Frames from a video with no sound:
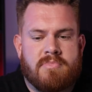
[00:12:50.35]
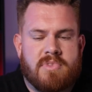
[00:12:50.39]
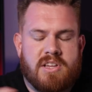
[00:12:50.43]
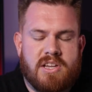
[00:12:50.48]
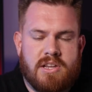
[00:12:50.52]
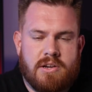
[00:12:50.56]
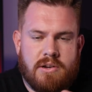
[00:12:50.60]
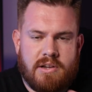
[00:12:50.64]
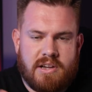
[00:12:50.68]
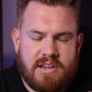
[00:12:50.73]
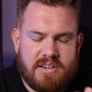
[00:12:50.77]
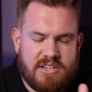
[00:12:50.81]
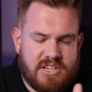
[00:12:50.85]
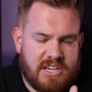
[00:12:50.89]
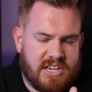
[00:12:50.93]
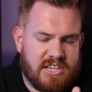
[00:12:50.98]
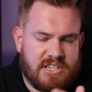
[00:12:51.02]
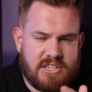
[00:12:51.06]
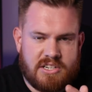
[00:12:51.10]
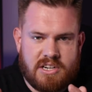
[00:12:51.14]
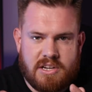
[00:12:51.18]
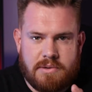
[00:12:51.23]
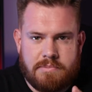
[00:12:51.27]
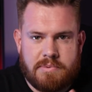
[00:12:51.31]
You know, I
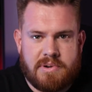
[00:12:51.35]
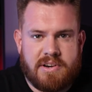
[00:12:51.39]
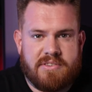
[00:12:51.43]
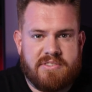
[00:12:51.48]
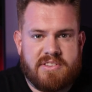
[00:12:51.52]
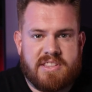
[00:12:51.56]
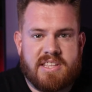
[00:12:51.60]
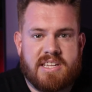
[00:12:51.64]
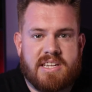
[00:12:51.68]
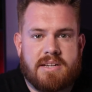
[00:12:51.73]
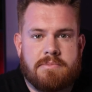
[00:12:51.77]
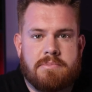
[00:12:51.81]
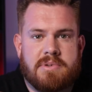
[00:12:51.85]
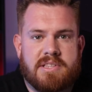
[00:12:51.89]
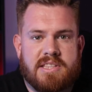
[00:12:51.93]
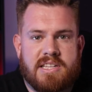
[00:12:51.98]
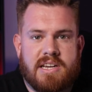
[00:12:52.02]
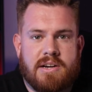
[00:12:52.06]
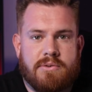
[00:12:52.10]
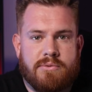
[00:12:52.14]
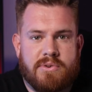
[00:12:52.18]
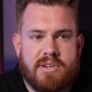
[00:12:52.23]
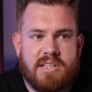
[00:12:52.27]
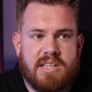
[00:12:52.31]
changed it up and everything, but
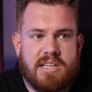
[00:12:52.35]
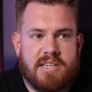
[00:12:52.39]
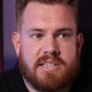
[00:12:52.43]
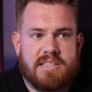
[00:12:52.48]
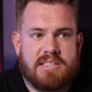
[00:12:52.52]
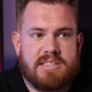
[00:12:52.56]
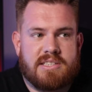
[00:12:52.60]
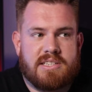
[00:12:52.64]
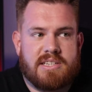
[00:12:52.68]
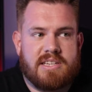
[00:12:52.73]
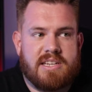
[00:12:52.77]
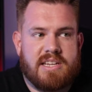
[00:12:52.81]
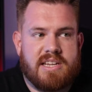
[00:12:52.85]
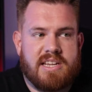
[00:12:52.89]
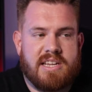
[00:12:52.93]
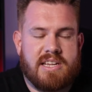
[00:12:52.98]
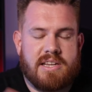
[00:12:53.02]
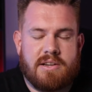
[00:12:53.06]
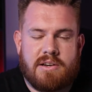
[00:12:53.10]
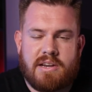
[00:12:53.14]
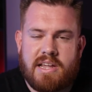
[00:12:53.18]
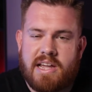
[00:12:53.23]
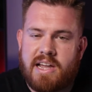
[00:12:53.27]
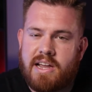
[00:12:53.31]
then I realized
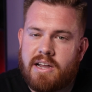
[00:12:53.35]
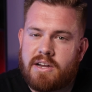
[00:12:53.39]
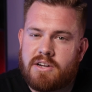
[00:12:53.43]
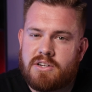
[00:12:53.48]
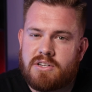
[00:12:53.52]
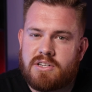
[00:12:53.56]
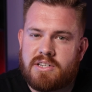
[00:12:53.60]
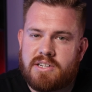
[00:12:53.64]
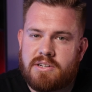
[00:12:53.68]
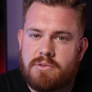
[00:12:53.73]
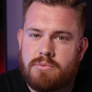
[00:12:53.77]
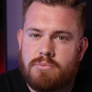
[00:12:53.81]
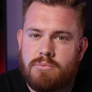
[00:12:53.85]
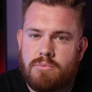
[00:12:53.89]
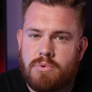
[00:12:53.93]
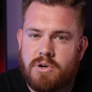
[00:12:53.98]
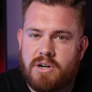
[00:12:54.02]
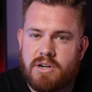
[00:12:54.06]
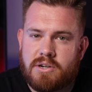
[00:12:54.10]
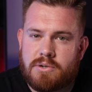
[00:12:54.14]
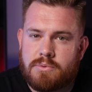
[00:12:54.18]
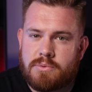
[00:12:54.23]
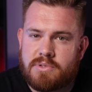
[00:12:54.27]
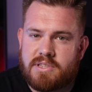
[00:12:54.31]
it actually
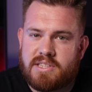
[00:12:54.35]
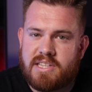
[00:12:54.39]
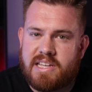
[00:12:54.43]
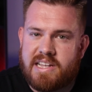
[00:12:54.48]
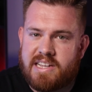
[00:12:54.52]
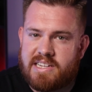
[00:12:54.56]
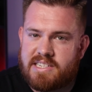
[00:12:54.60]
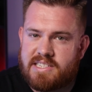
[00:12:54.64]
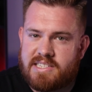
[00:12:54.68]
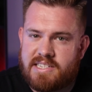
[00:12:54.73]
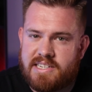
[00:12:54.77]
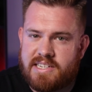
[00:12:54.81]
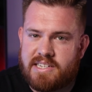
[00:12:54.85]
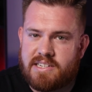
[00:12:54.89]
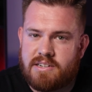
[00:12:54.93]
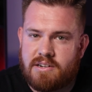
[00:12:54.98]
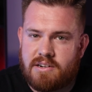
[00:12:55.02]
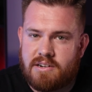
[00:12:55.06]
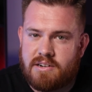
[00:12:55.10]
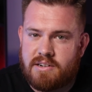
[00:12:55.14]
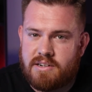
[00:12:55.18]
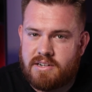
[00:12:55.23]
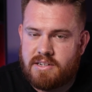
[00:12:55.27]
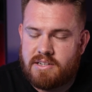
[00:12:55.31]
worked with the SD
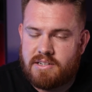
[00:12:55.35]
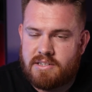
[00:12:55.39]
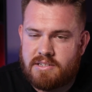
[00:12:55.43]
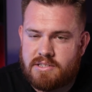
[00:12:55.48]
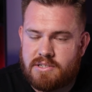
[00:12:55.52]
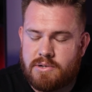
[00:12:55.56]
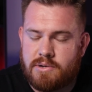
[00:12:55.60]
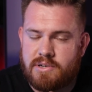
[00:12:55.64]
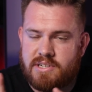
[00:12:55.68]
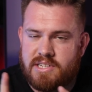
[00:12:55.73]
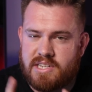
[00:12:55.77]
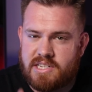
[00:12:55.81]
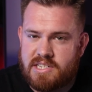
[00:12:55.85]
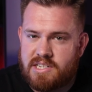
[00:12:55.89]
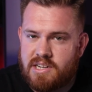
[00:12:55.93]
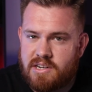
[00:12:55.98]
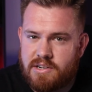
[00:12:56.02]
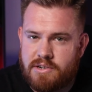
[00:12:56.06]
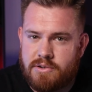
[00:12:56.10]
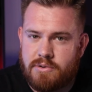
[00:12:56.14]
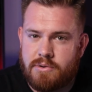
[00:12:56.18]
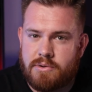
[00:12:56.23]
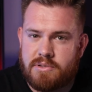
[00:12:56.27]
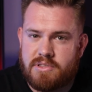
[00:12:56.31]
card. So it does
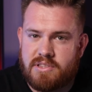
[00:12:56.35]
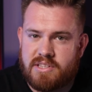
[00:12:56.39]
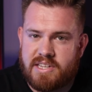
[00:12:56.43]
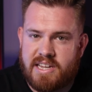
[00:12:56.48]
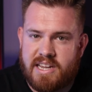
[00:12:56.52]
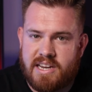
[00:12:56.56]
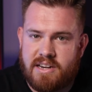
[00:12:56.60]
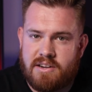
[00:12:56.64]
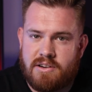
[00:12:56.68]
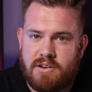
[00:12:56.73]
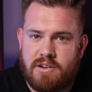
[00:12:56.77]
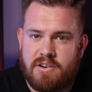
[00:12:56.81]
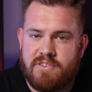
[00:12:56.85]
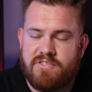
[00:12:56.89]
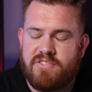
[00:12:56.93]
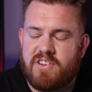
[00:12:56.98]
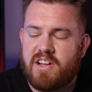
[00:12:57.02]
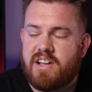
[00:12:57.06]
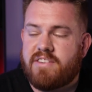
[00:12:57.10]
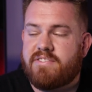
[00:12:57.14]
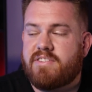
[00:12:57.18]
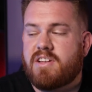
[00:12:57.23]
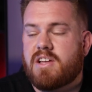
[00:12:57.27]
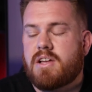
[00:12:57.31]
not do it with the Canon
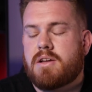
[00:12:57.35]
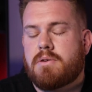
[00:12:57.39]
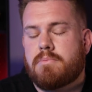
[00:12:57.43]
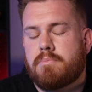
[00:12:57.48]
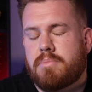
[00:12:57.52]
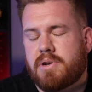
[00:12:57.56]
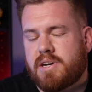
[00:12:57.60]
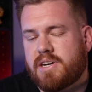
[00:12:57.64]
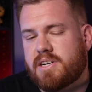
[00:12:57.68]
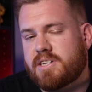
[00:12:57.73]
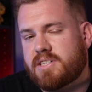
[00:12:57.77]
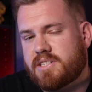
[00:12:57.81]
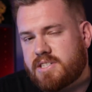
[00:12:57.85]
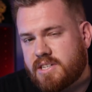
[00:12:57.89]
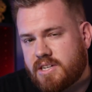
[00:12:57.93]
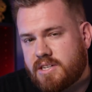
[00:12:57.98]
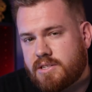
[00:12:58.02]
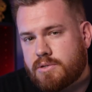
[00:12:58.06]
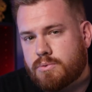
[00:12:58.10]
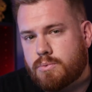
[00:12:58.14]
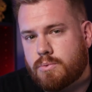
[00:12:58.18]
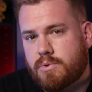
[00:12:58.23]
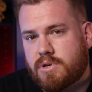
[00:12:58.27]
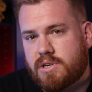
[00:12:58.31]
R5, but it
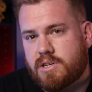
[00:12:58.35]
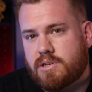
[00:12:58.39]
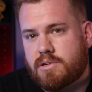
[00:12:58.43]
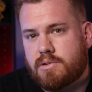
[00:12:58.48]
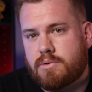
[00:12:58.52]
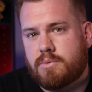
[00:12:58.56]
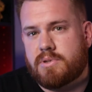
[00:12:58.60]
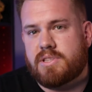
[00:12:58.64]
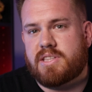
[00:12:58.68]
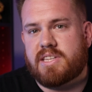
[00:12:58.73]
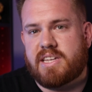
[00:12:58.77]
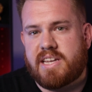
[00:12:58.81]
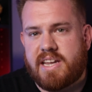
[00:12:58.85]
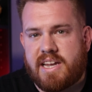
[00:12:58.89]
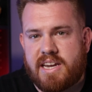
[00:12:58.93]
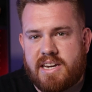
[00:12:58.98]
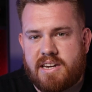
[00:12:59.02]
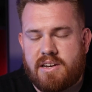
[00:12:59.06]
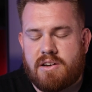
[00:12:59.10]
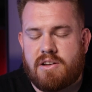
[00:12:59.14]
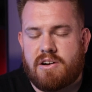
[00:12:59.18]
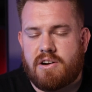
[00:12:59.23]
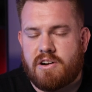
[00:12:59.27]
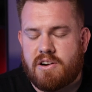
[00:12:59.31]
does work with the
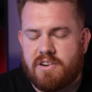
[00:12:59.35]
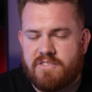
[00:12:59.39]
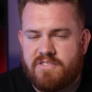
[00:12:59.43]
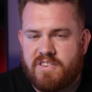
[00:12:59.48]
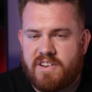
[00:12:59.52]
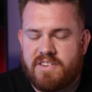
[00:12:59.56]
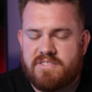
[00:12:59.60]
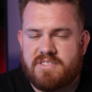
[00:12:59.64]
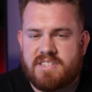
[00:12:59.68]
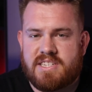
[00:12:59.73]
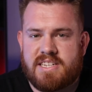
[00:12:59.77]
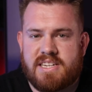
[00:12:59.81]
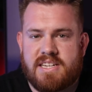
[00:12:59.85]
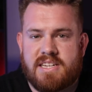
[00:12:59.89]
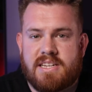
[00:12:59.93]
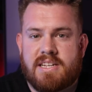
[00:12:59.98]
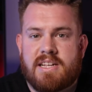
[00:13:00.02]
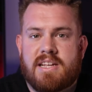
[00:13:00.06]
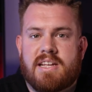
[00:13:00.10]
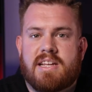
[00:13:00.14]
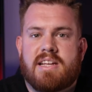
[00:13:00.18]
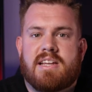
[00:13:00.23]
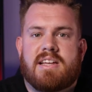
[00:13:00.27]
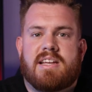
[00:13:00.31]
Canon R5C,
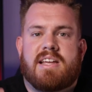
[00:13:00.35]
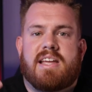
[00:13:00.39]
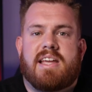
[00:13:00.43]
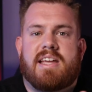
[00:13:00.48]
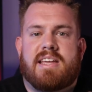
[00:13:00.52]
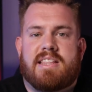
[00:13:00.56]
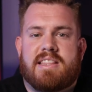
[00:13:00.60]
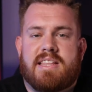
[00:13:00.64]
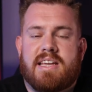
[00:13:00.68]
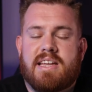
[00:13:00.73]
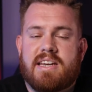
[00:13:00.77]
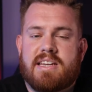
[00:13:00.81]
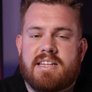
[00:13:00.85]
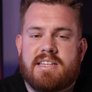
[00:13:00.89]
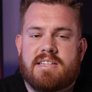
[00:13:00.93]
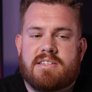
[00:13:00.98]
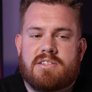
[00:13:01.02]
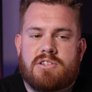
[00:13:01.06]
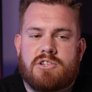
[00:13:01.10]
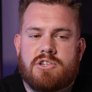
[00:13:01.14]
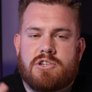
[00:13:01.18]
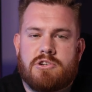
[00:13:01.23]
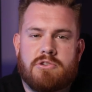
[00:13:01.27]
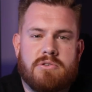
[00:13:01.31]
and that
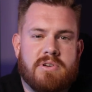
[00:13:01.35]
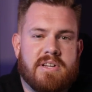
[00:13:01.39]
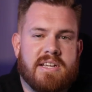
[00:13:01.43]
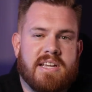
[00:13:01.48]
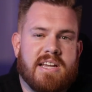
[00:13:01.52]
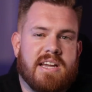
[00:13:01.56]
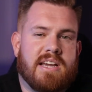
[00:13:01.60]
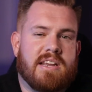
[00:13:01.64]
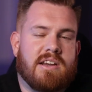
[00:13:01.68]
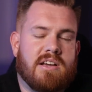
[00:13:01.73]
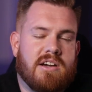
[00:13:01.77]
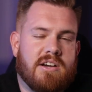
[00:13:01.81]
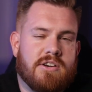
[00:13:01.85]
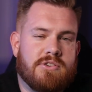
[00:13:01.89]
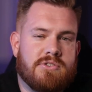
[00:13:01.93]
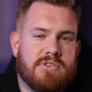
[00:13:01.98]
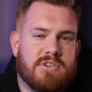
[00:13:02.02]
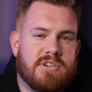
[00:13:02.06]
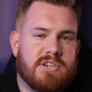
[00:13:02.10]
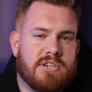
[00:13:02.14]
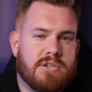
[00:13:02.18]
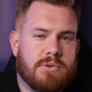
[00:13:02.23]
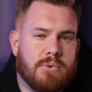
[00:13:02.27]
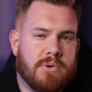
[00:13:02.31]
is shooting at
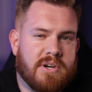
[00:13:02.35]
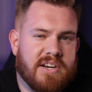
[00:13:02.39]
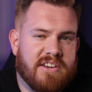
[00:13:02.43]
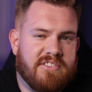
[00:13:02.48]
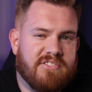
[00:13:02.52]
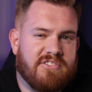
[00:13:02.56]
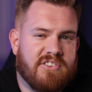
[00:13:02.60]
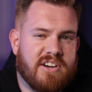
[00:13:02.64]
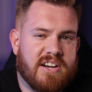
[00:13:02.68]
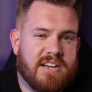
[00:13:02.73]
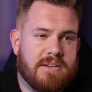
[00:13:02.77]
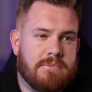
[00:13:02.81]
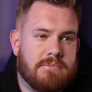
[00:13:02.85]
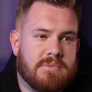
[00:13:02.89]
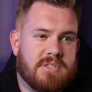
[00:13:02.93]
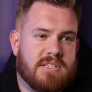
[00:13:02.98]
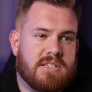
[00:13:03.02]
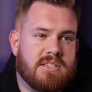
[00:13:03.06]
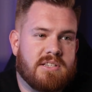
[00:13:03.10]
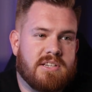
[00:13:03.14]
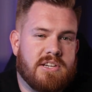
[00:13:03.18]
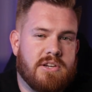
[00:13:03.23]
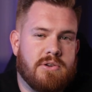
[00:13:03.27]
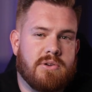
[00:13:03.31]
120
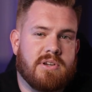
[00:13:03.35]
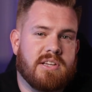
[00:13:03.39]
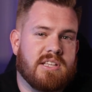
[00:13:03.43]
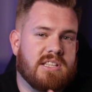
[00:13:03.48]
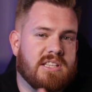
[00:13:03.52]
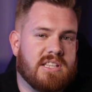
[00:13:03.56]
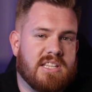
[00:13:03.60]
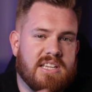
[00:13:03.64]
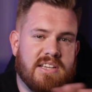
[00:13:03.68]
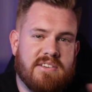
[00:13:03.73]
frames. You can